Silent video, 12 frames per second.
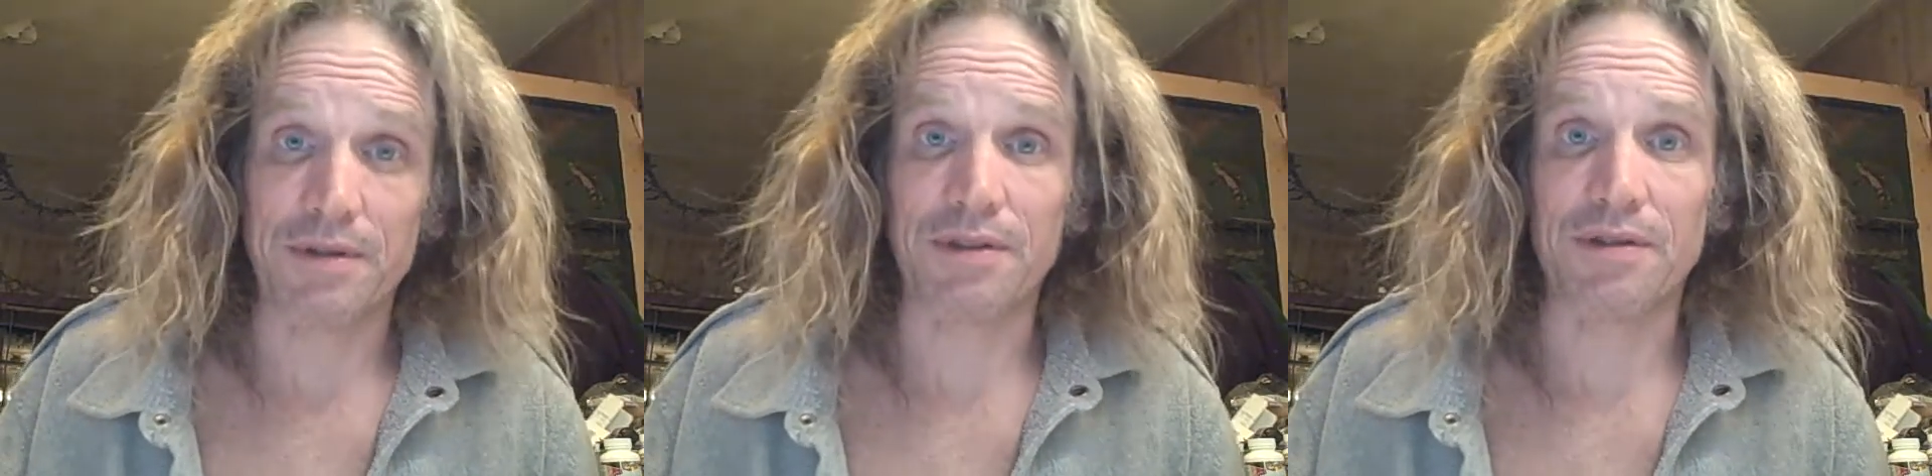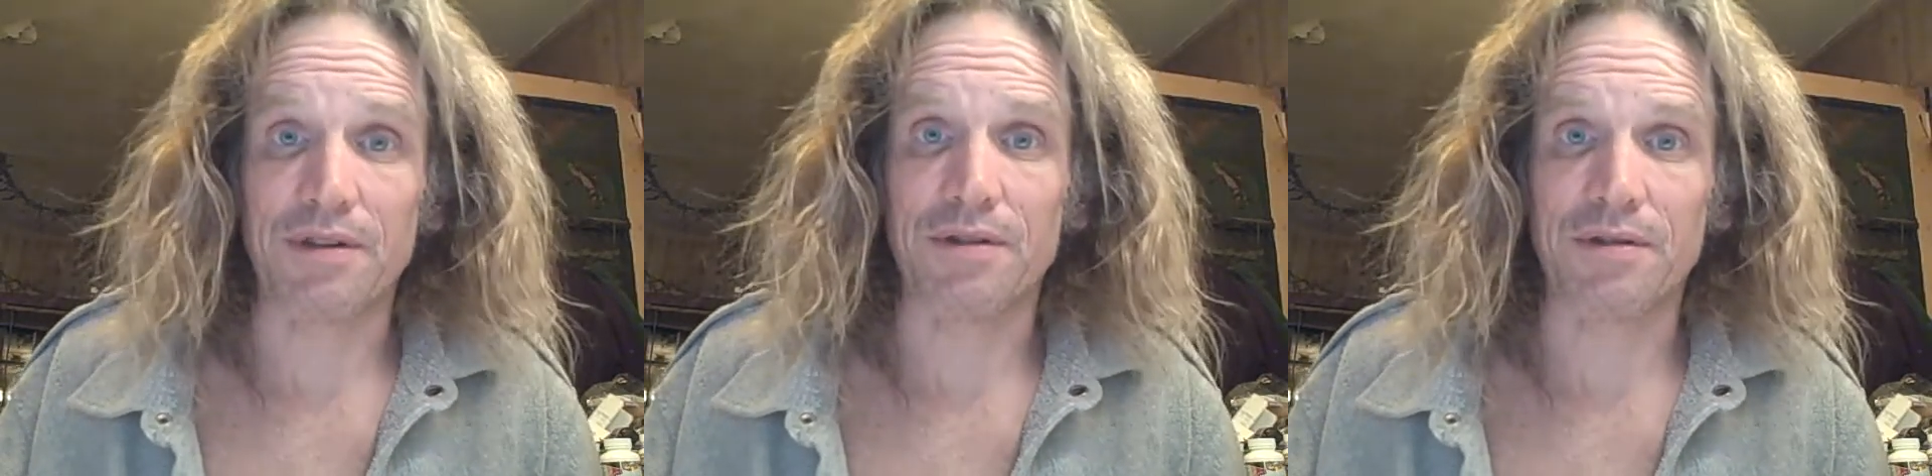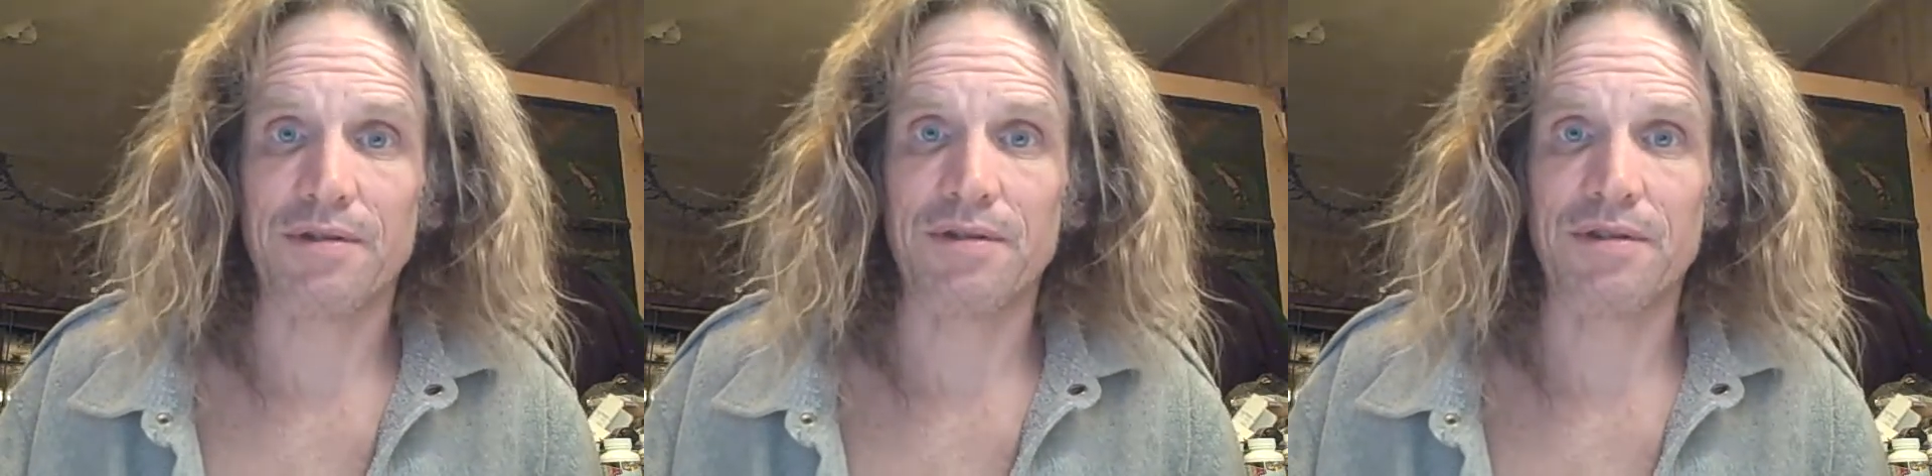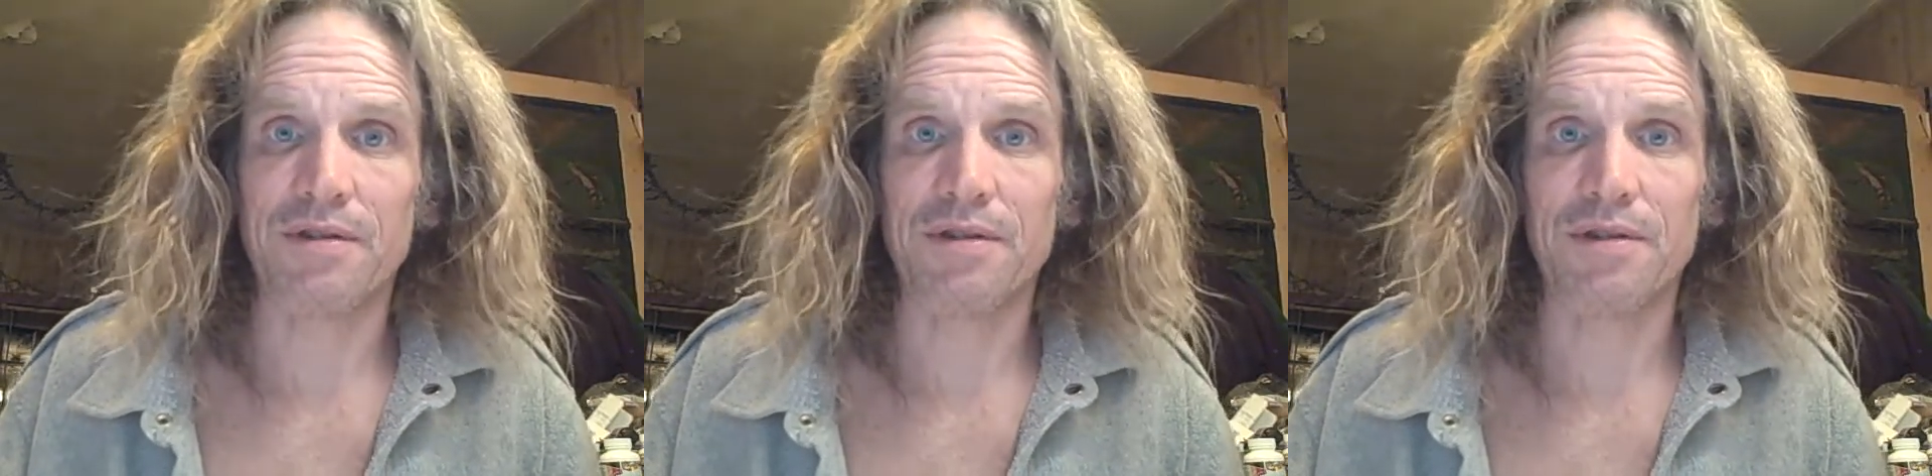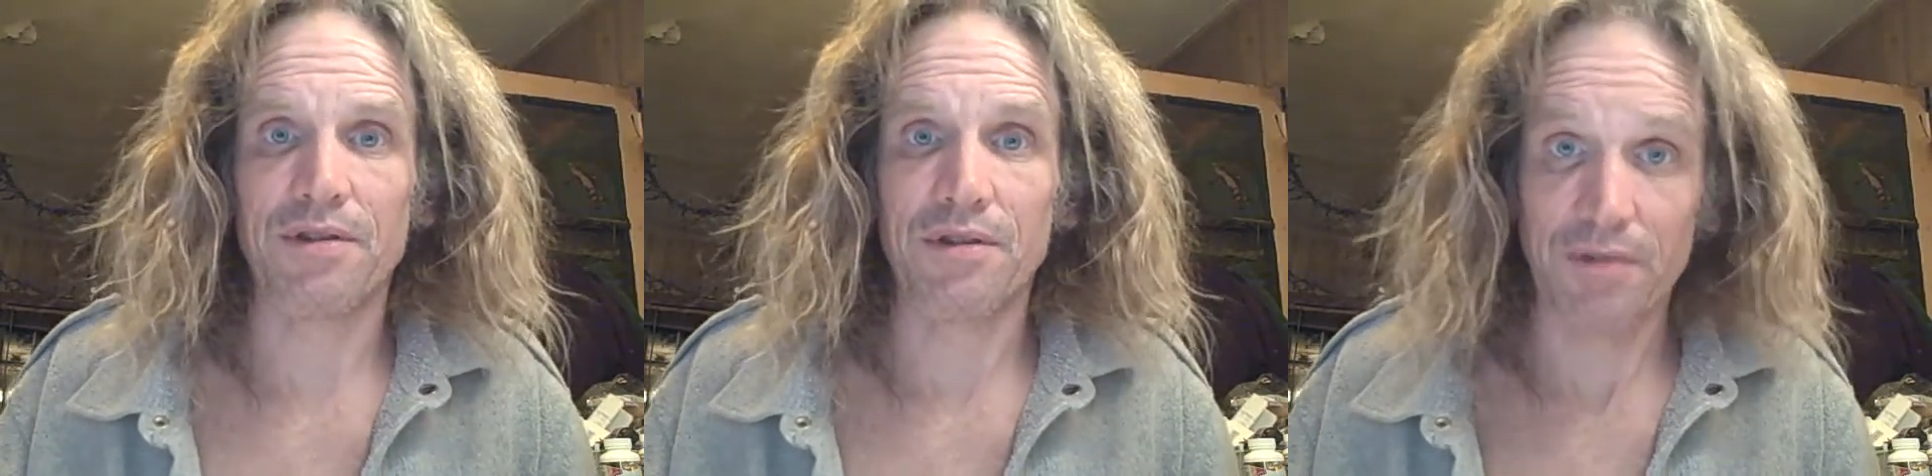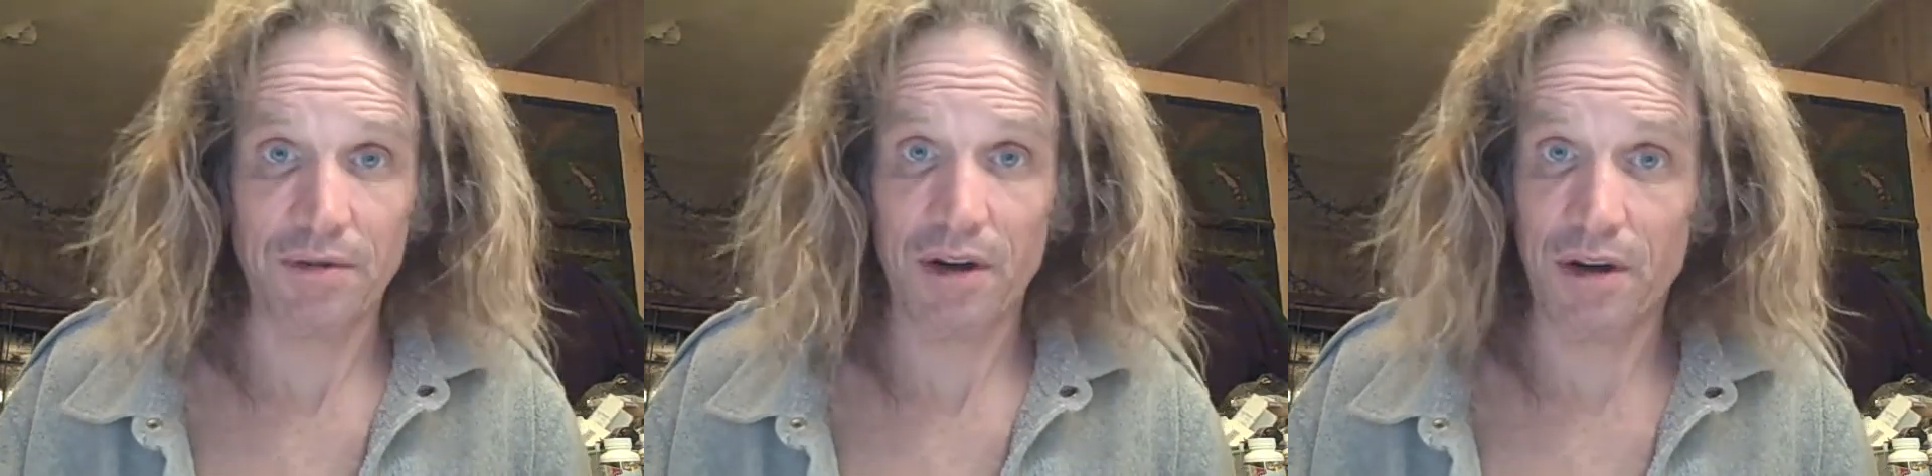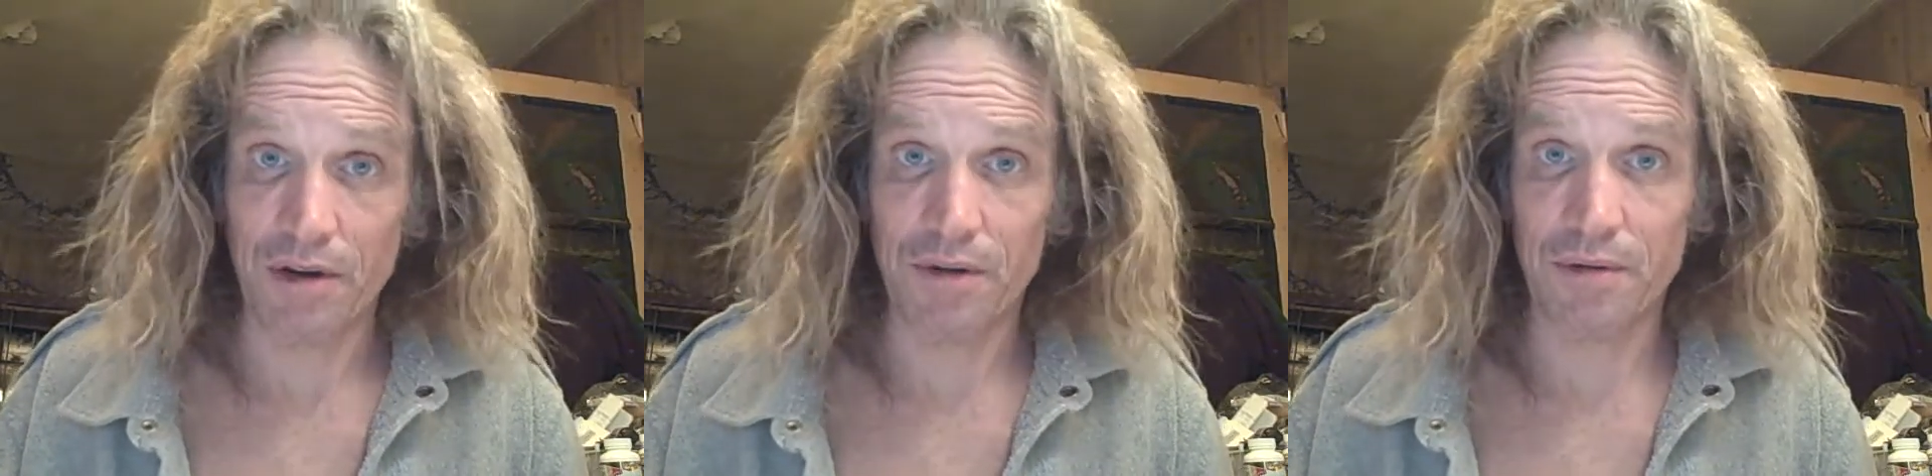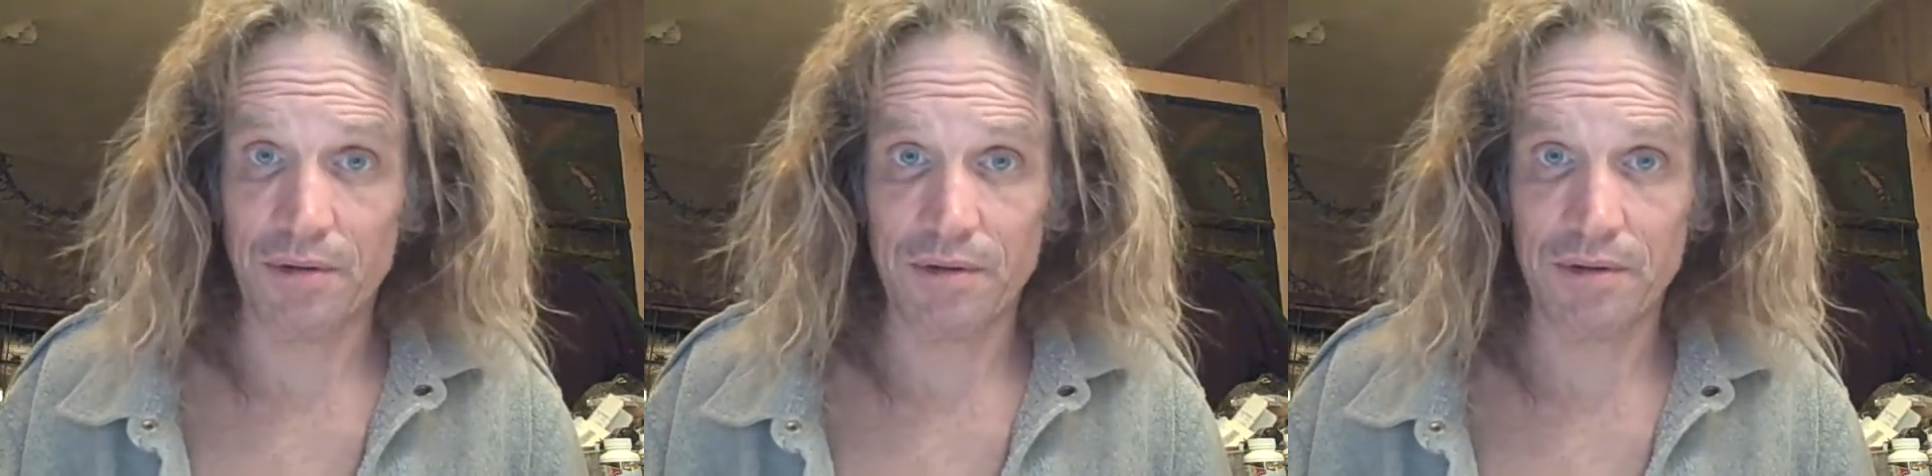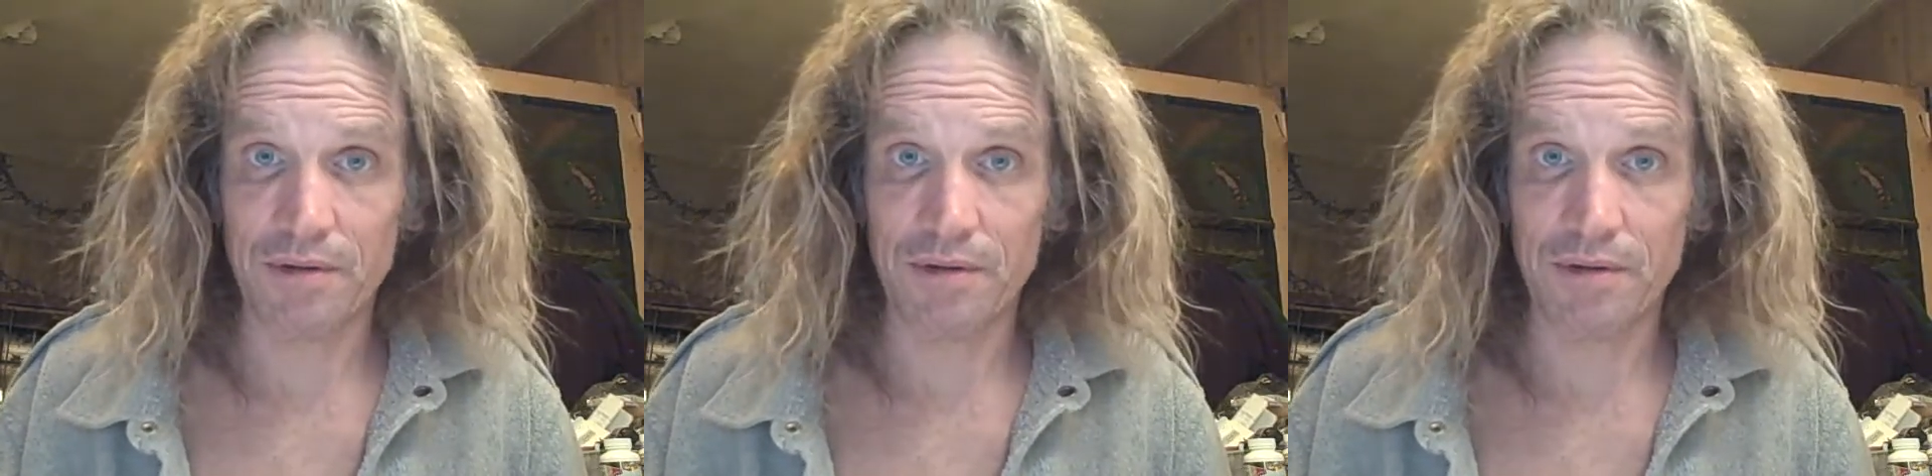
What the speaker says: results, you know,